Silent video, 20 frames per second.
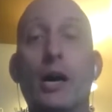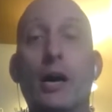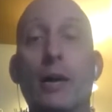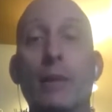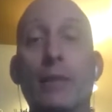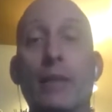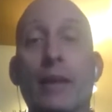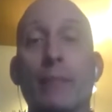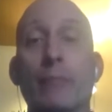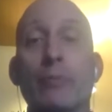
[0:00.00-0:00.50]

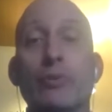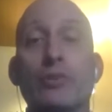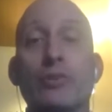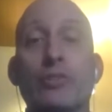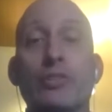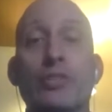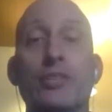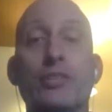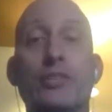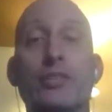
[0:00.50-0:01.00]
that
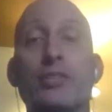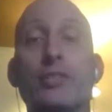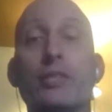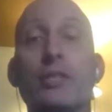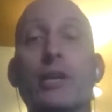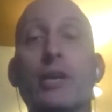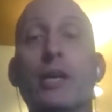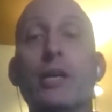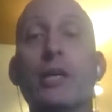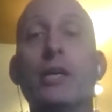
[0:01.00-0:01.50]
persists
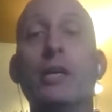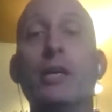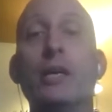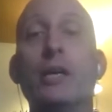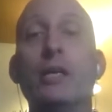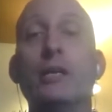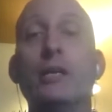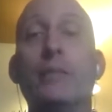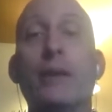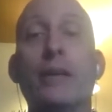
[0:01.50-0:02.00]

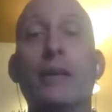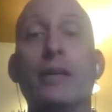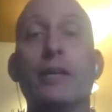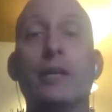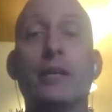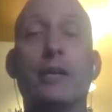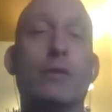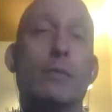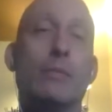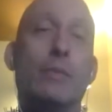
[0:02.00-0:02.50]
independent
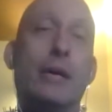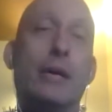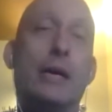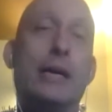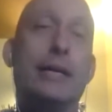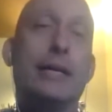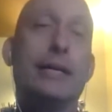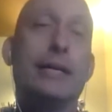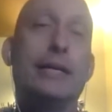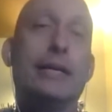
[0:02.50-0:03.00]
of our
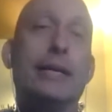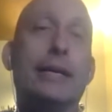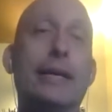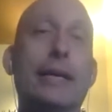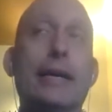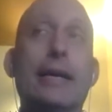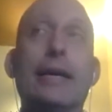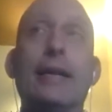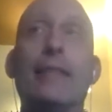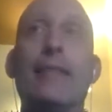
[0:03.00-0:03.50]
body.
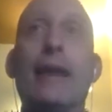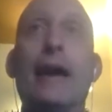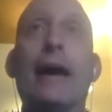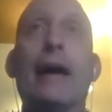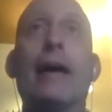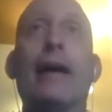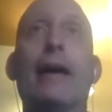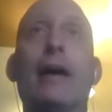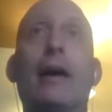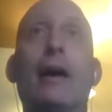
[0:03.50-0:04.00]
And
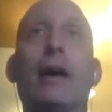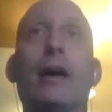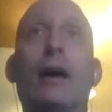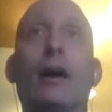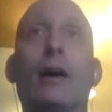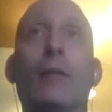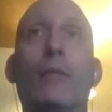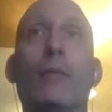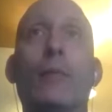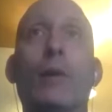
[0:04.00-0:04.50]
that
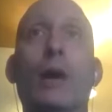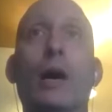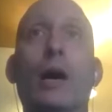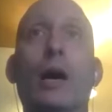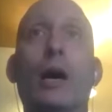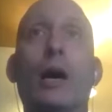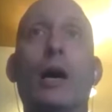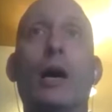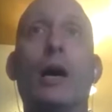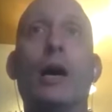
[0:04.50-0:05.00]

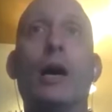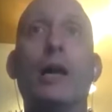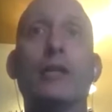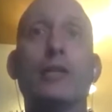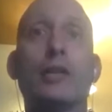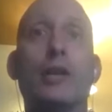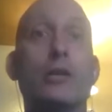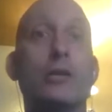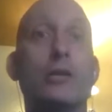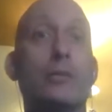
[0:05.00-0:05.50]
I
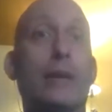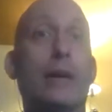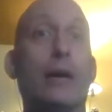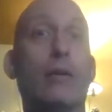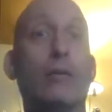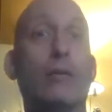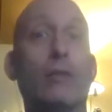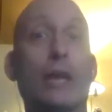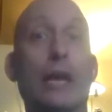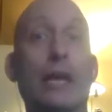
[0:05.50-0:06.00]
talked
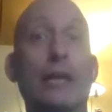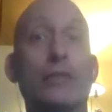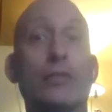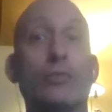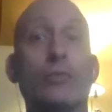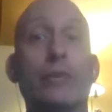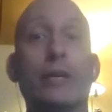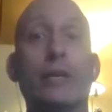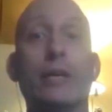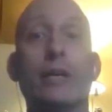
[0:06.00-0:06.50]
about last
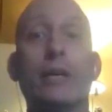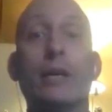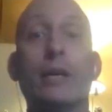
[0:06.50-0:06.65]
week